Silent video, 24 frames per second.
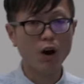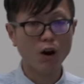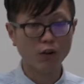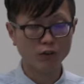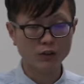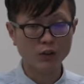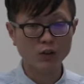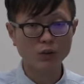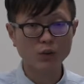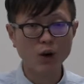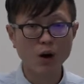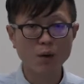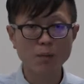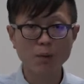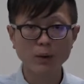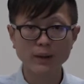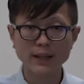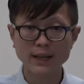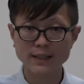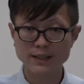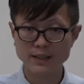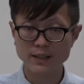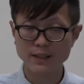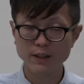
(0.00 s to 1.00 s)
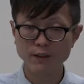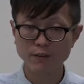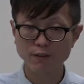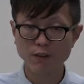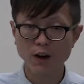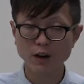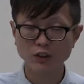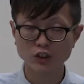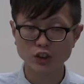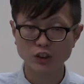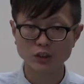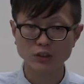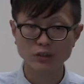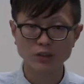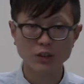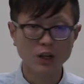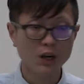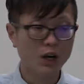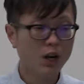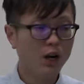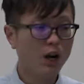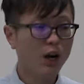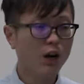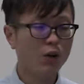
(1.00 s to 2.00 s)
of the normal density function
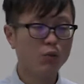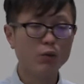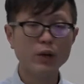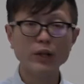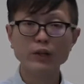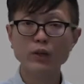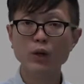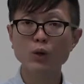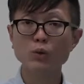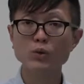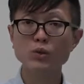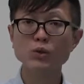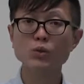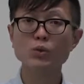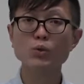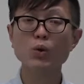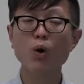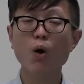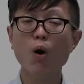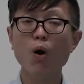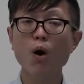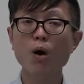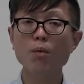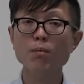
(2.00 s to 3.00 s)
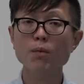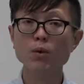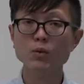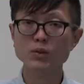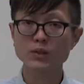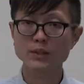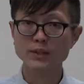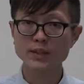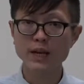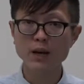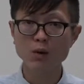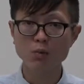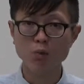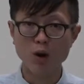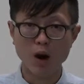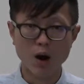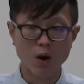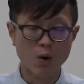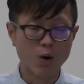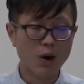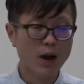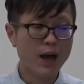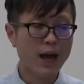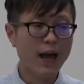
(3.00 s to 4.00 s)
reduces to almost
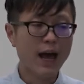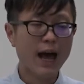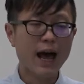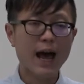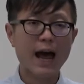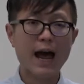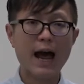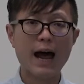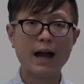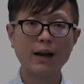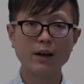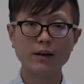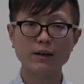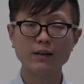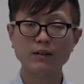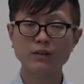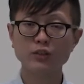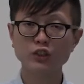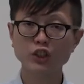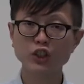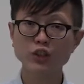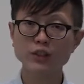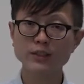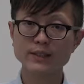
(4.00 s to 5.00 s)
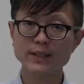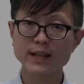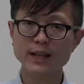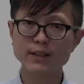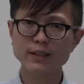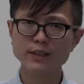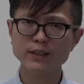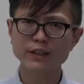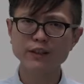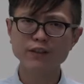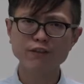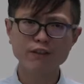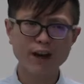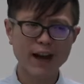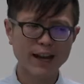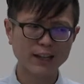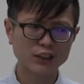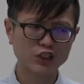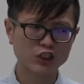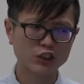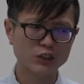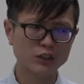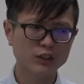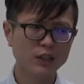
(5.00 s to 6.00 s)
0 at true standard
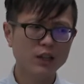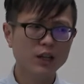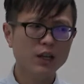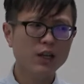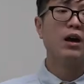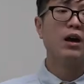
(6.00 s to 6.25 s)
deviation.